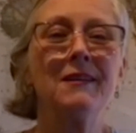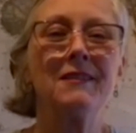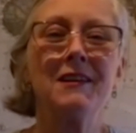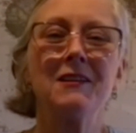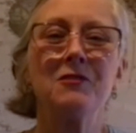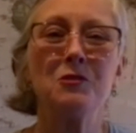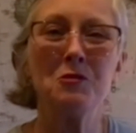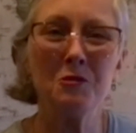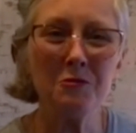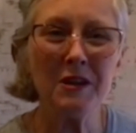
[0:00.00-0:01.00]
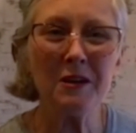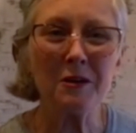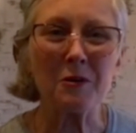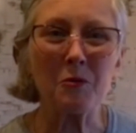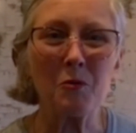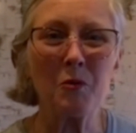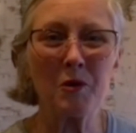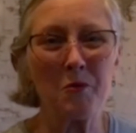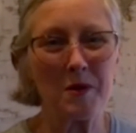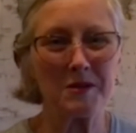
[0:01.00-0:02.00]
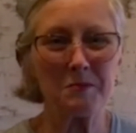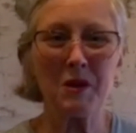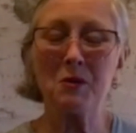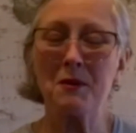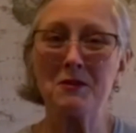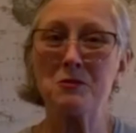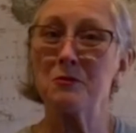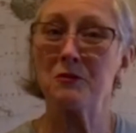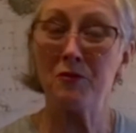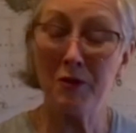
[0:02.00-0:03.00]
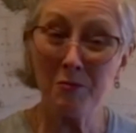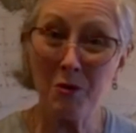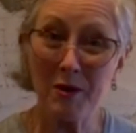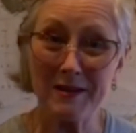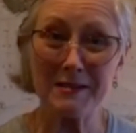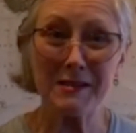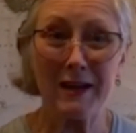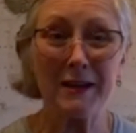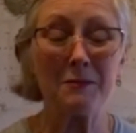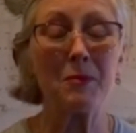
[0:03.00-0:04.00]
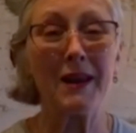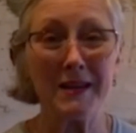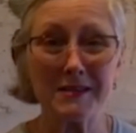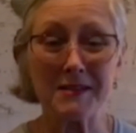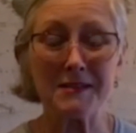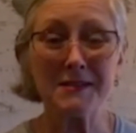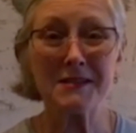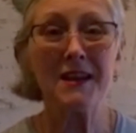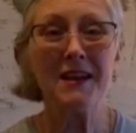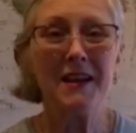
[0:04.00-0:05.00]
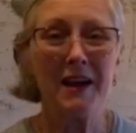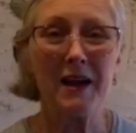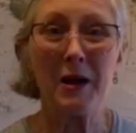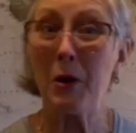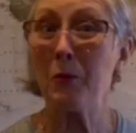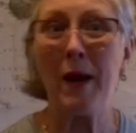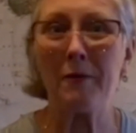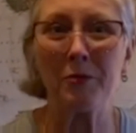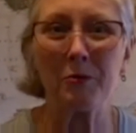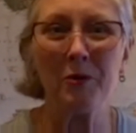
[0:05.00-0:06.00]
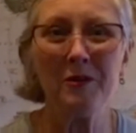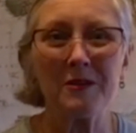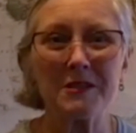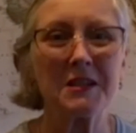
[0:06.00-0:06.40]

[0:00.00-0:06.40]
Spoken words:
that in the new year, we're going to be going to a few more exciting places around the world.